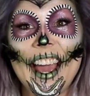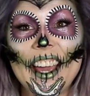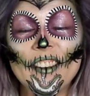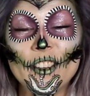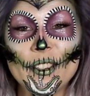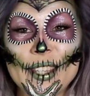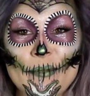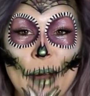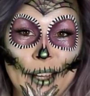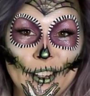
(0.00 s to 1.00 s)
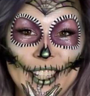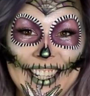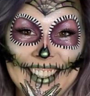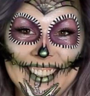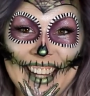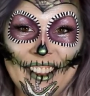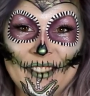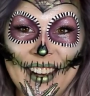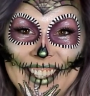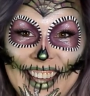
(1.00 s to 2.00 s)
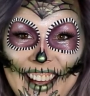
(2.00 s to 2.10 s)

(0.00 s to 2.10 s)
If you see Michael Keaton, tell him I say